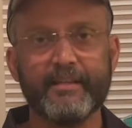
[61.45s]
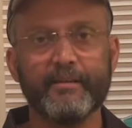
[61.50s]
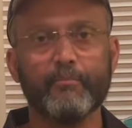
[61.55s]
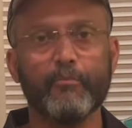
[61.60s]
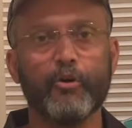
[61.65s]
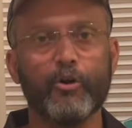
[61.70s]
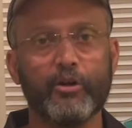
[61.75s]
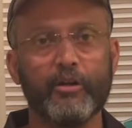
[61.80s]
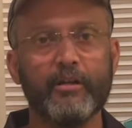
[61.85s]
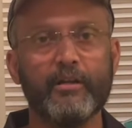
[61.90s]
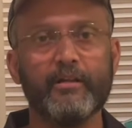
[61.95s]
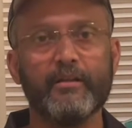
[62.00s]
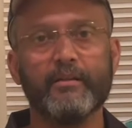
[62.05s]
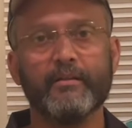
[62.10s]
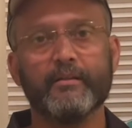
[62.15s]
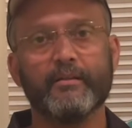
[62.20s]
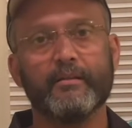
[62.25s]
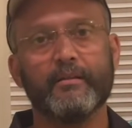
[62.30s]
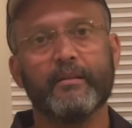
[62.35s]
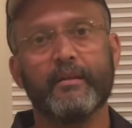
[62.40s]
model,
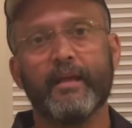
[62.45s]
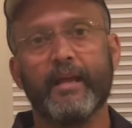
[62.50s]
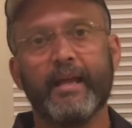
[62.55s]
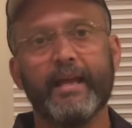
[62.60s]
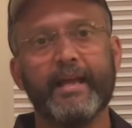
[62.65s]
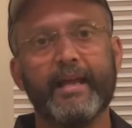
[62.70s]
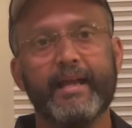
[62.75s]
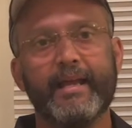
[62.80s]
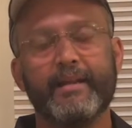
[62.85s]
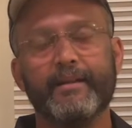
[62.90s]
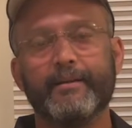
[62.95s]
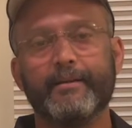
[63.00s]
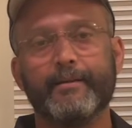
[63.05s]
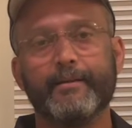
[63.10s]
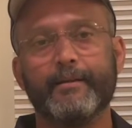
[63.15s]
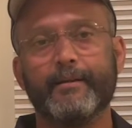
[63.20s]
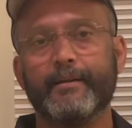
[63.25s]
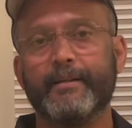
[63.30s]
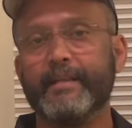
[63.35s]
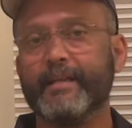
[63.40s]
and
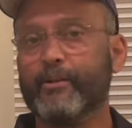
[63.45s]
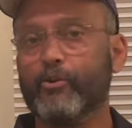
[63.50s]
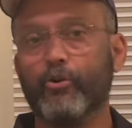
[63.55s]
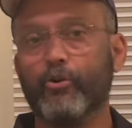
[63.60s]
there are no